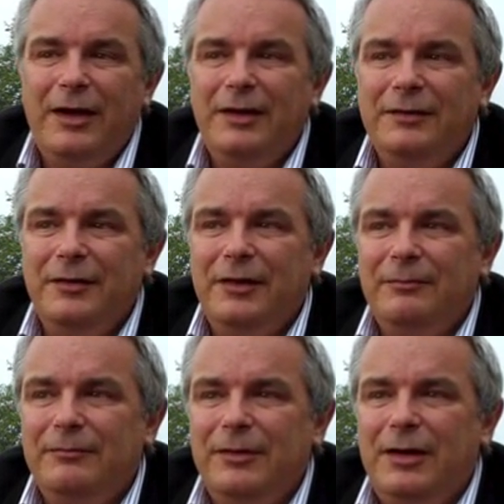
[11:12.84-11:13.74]
And
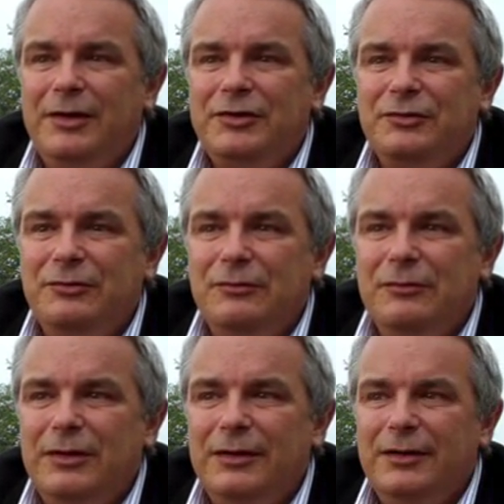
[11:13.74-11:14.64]
I shall
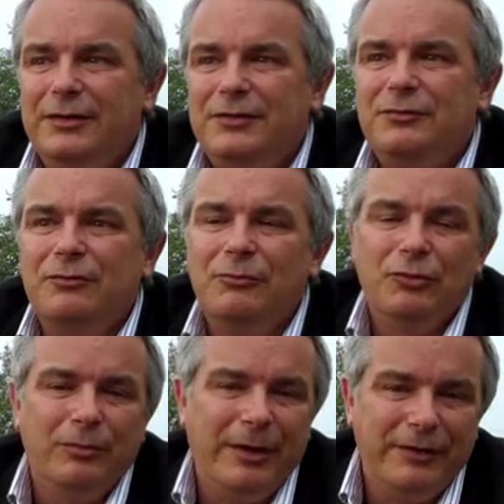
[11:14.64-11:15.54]
talk
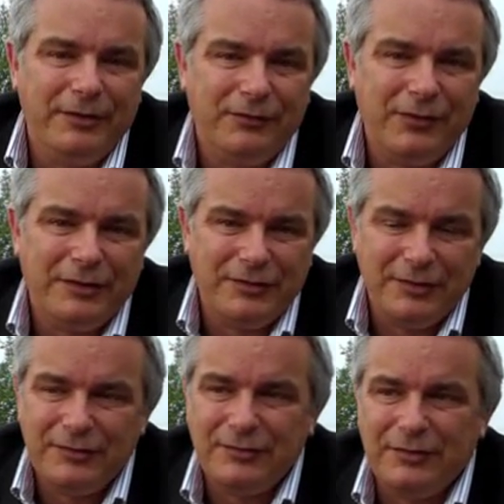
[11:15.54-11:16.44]
more about these
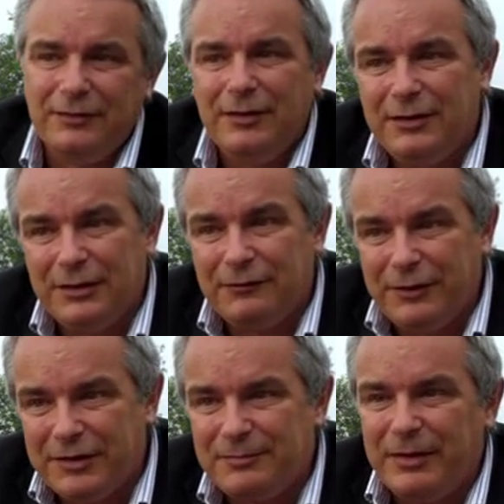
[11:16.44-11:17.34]
facets and
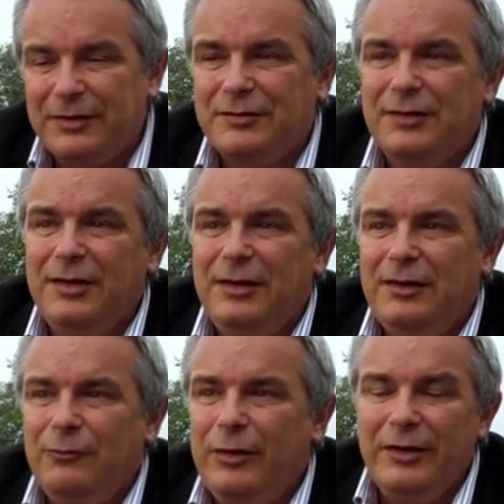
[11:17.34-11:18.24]
different aspects
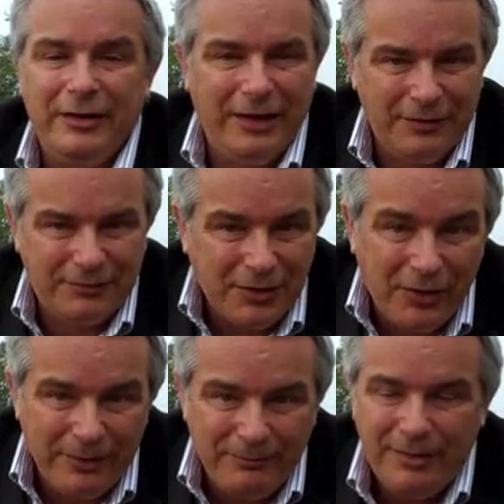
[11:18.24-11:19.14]
when I get
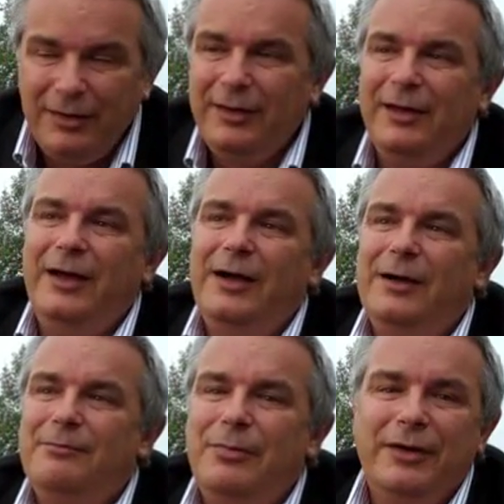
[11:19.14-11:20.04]
time,
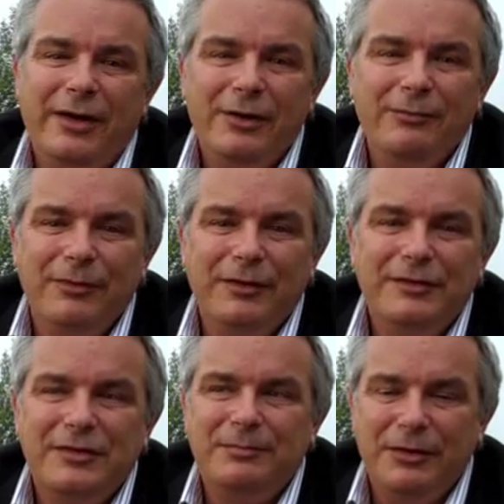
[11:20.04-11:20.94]
but I hope that
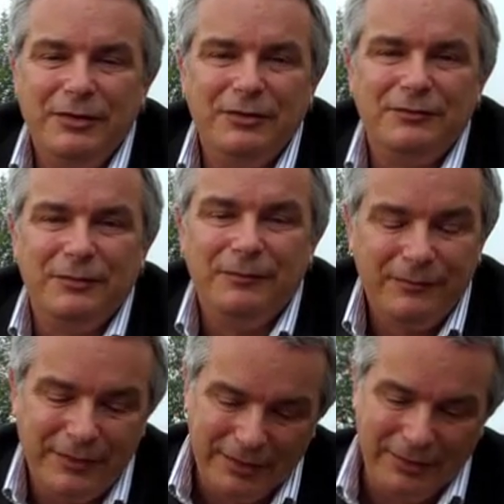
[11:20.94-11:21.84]
this has been useful.
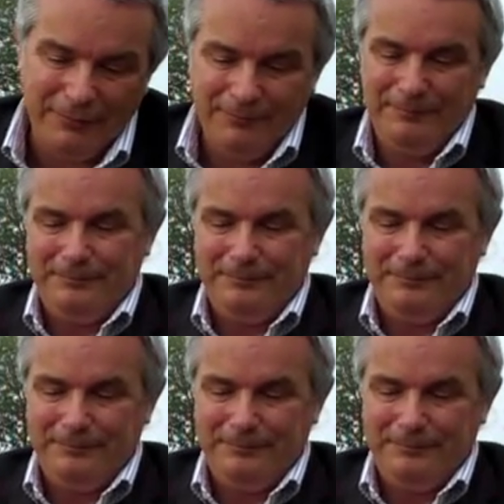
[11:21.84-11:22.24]
Thank you.